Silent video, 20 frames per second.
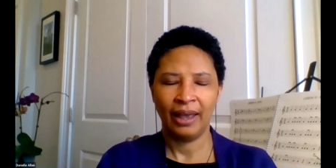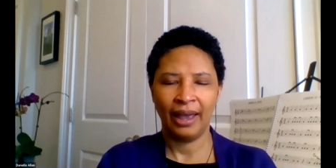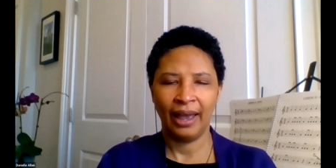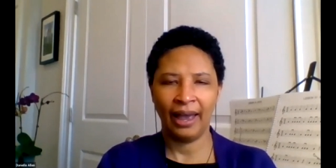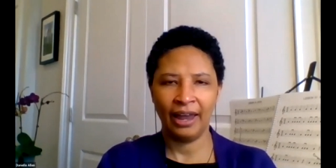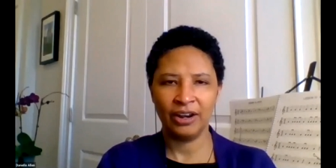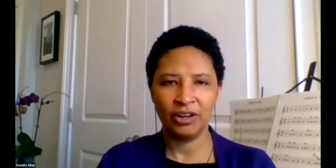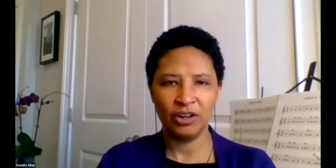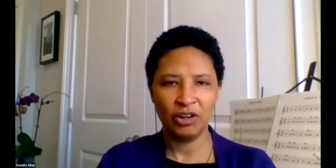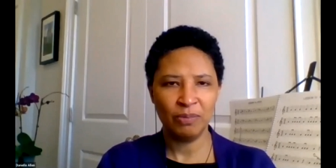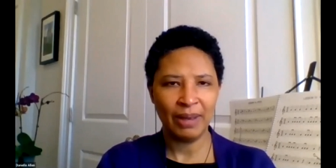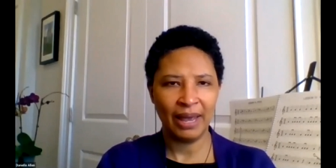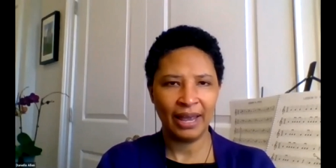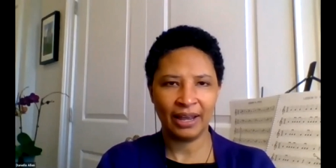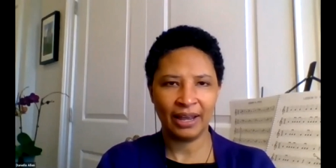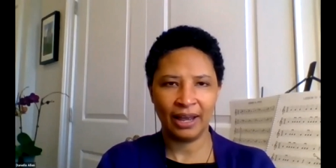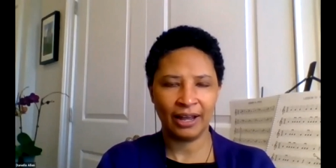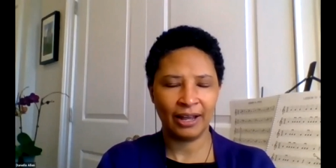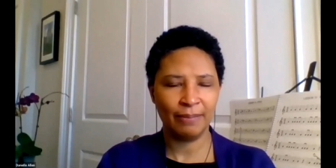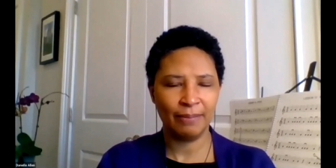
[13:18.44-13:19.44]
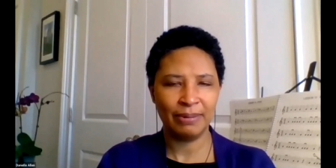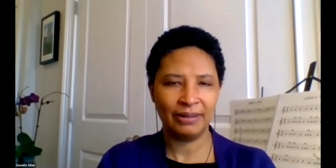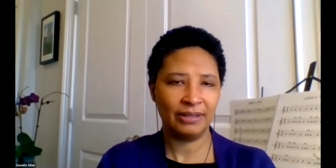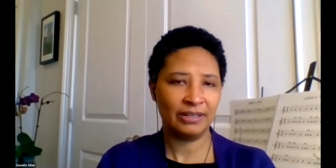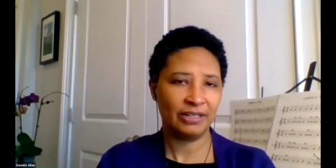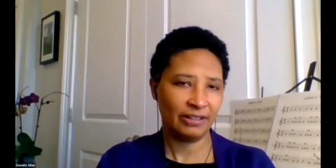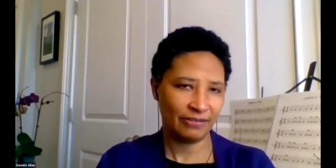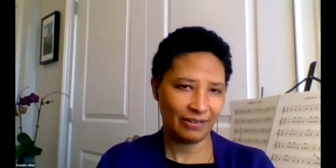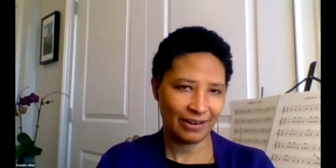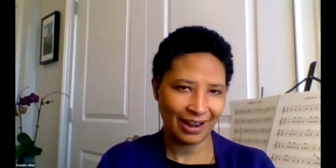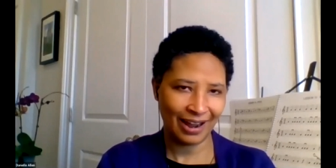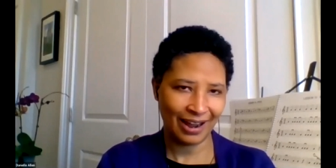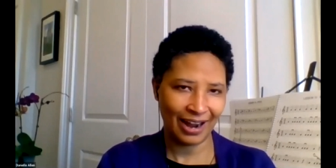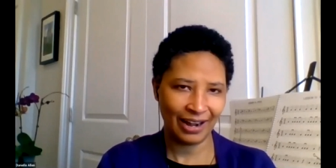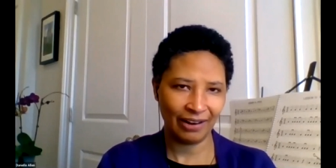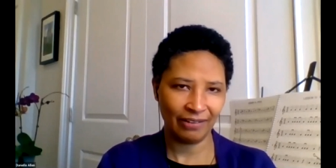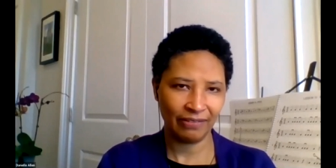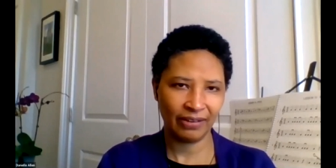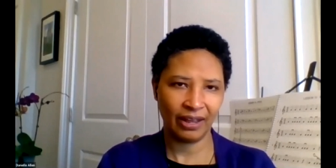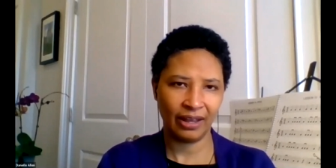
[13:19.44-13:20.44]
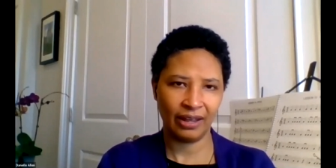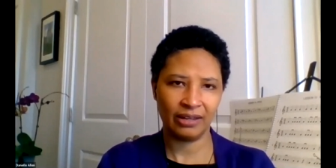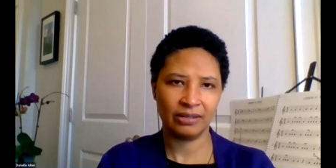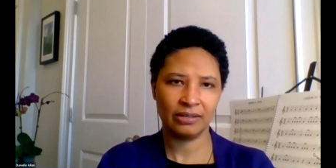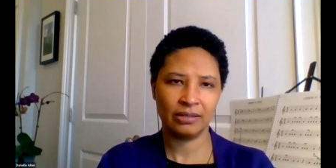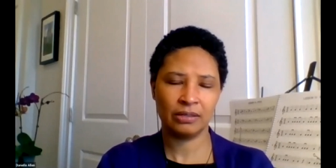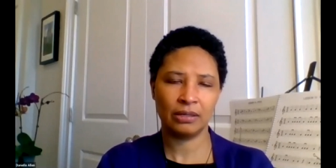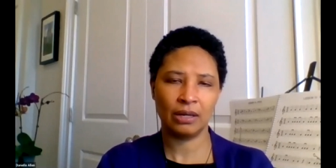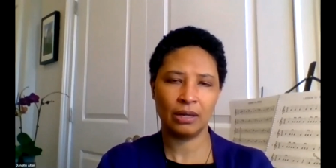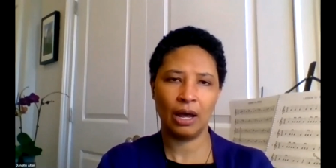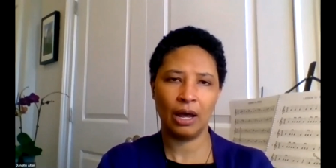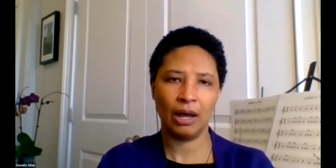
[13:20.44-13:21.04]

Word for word: And you make a completely different kind of case.